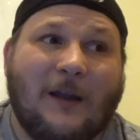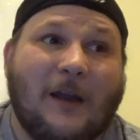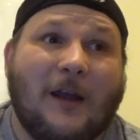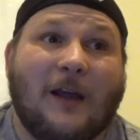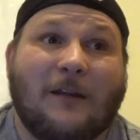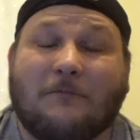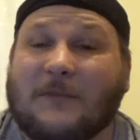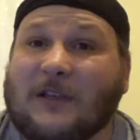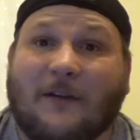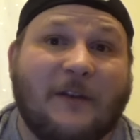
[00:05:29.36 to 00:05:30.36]
and
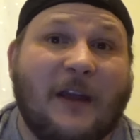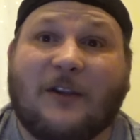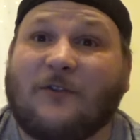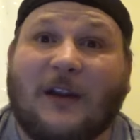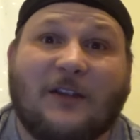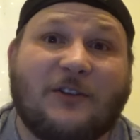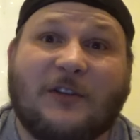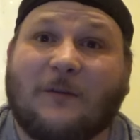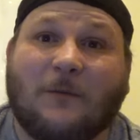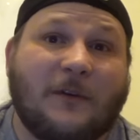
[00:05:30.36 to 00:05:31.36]
myself and Katie's
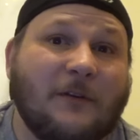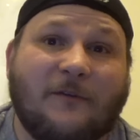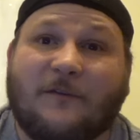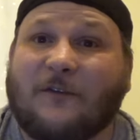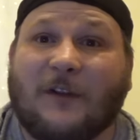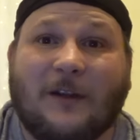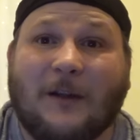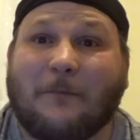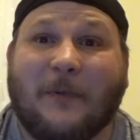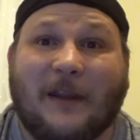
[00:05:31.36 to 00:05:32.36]
relationship would
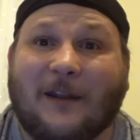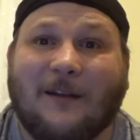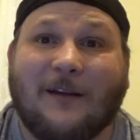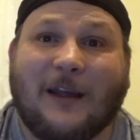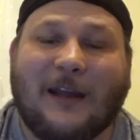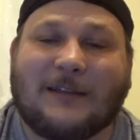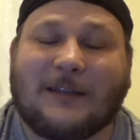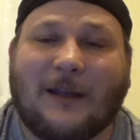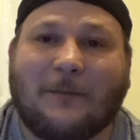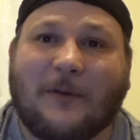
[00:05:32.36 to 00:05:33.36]
have been at loggerheads
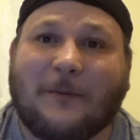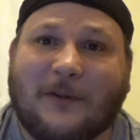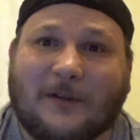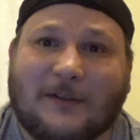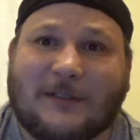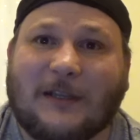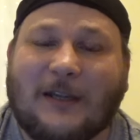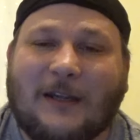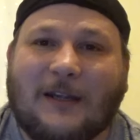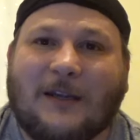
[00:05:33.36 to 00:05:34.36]
at that point because
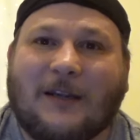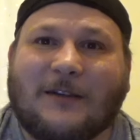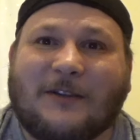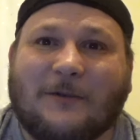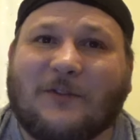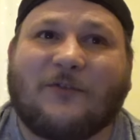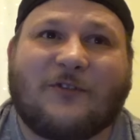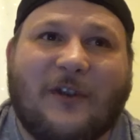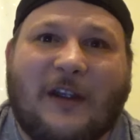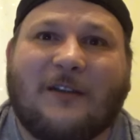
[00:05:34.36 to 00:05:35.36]
she was
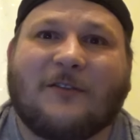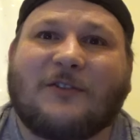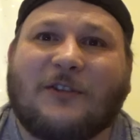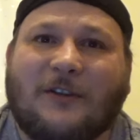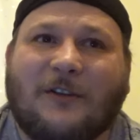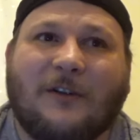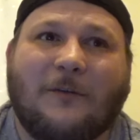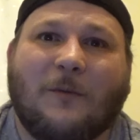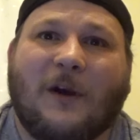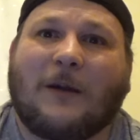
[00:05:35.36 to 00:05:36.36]
frustrated because she
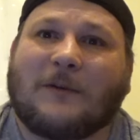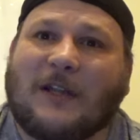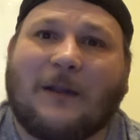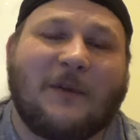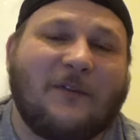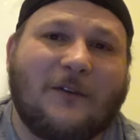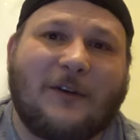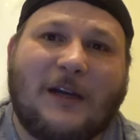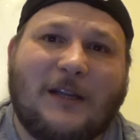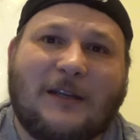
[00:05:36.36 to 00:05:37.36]
knew what I was like
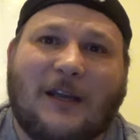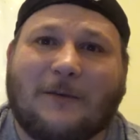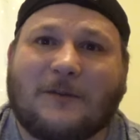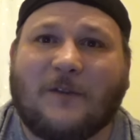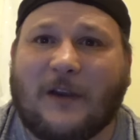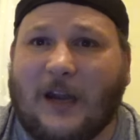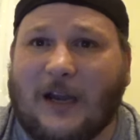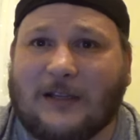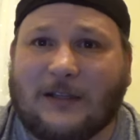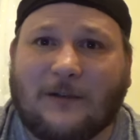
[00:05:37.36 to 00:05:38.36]
beforehand. I was very
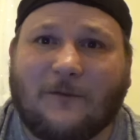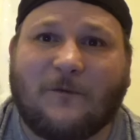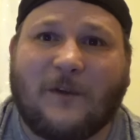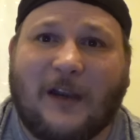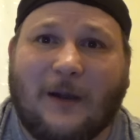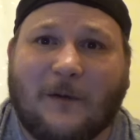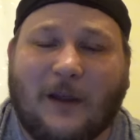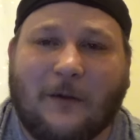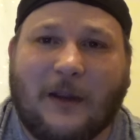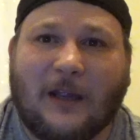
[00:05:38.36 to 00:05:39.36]
active, very
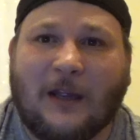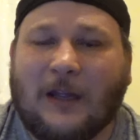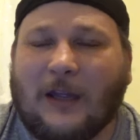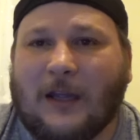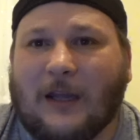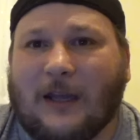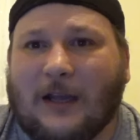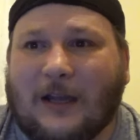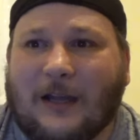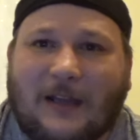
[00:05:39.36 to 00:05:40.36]
outgoing,
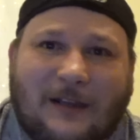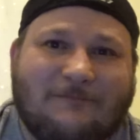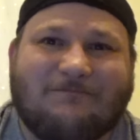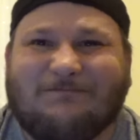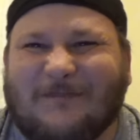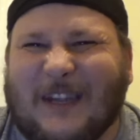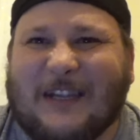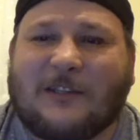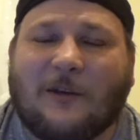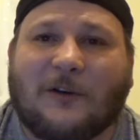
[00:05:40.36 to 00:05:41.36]
and
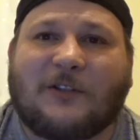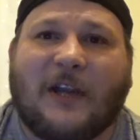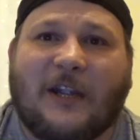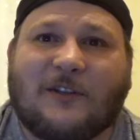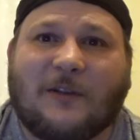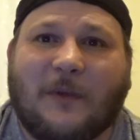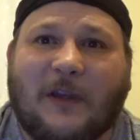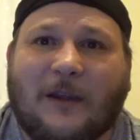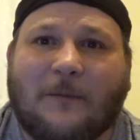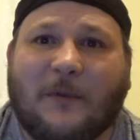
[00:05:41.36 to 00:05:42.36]
it sort of changed a
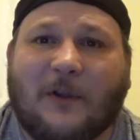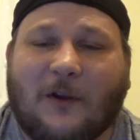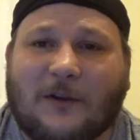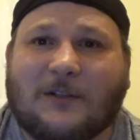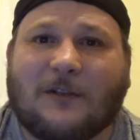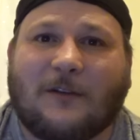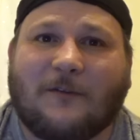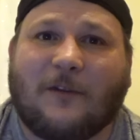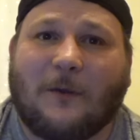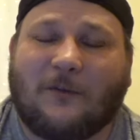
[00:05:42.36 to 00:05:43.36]
bit because
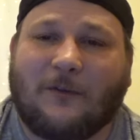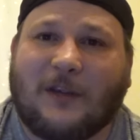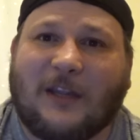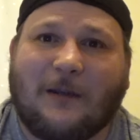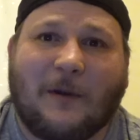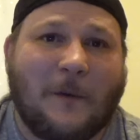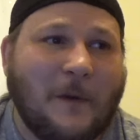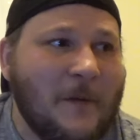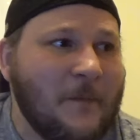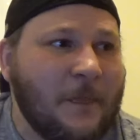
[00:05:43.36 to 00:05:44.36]
of going through the chemo.
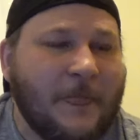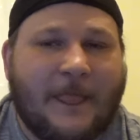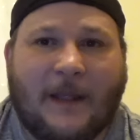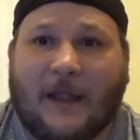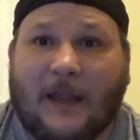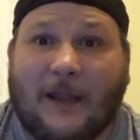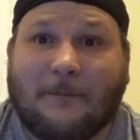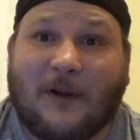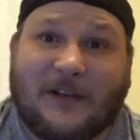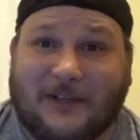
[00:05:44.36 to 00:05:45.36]
Uh,
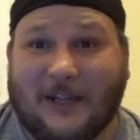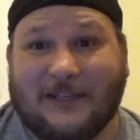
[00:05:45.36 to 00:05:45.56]
but as you can